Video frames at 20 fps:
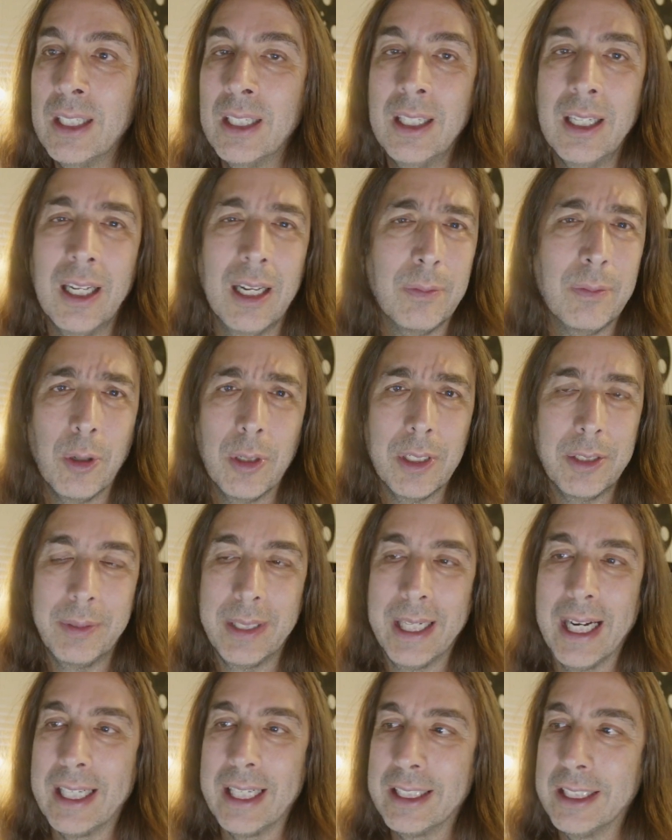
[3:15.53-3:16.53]
I've only
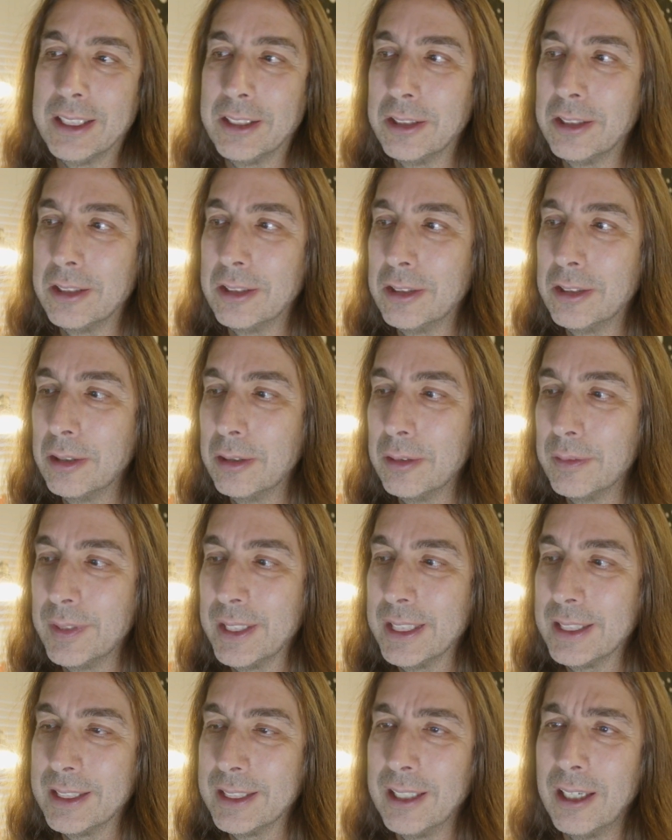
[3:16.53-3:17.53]
reacted to two of
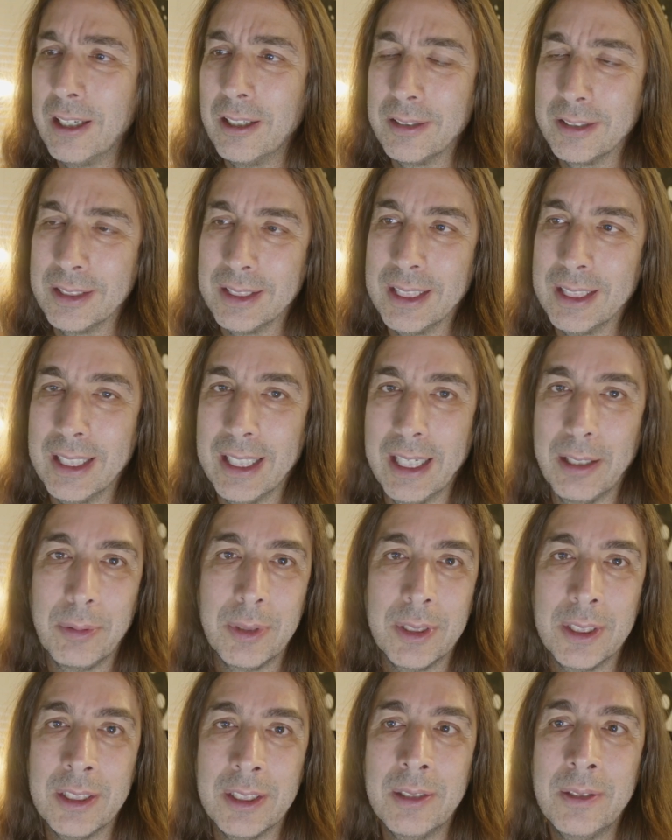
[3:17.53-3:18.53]
his songs, and they
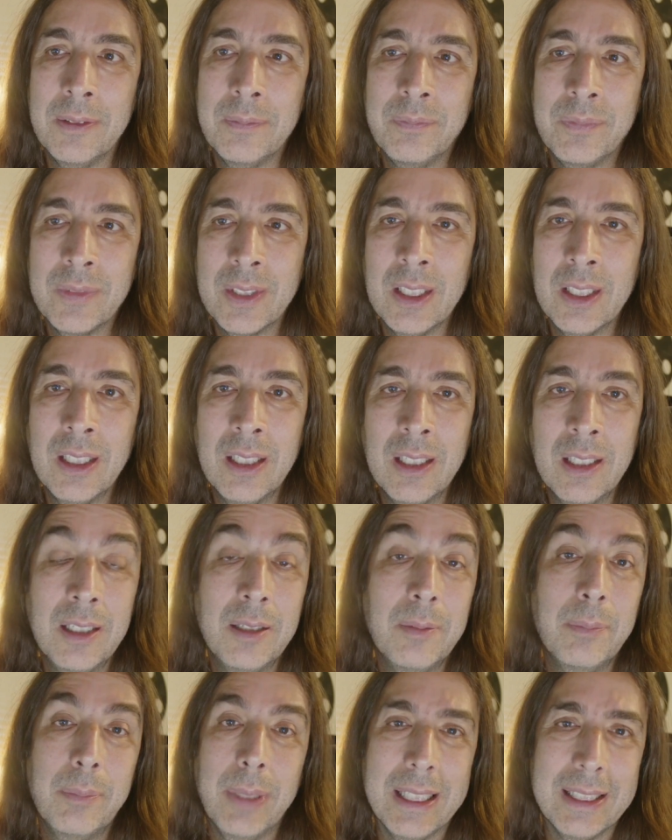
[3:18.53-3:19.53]
were
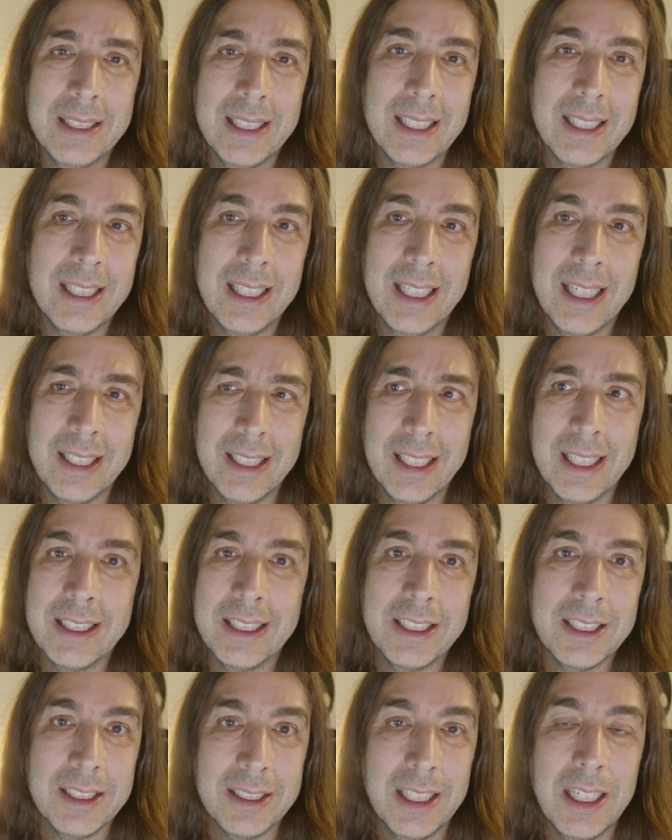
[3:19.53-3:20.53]
basically, I think,
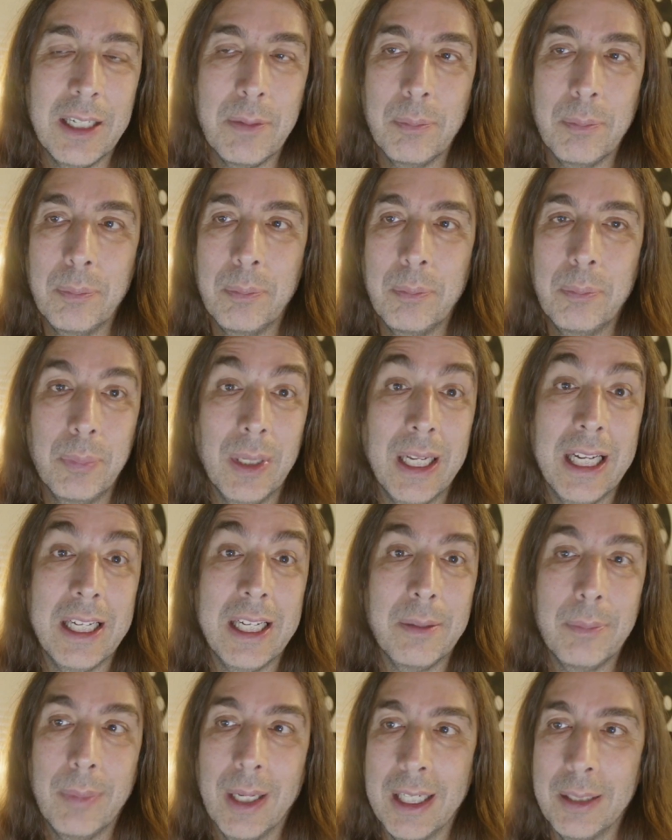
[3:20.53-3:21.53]
just him
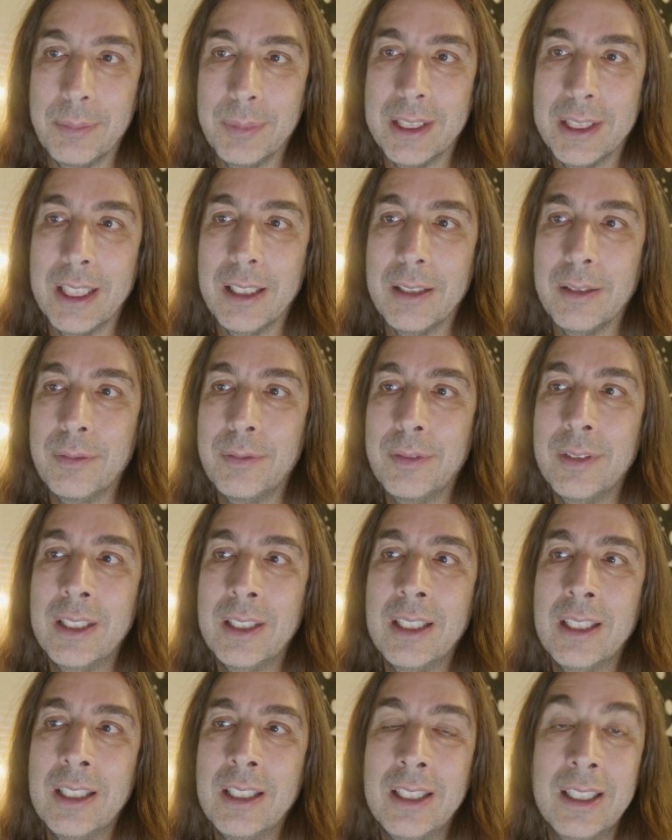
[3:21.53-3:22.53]
playing by himself
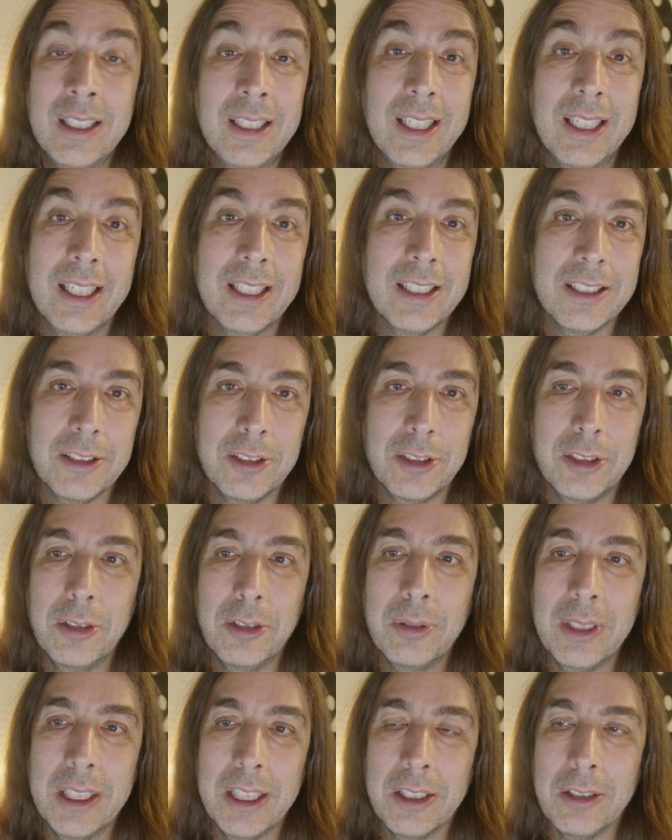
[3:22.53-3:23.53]
in a
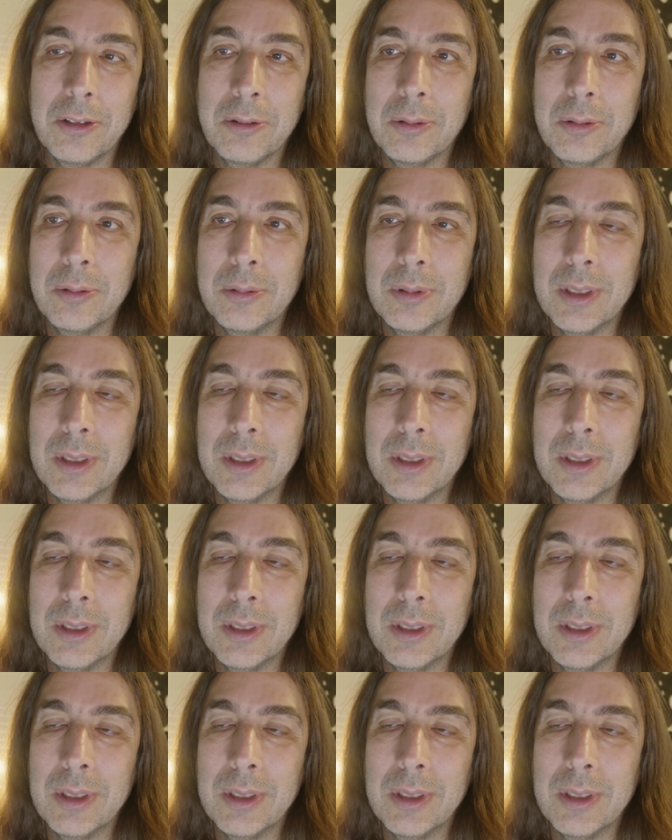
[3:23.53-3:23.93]
studio.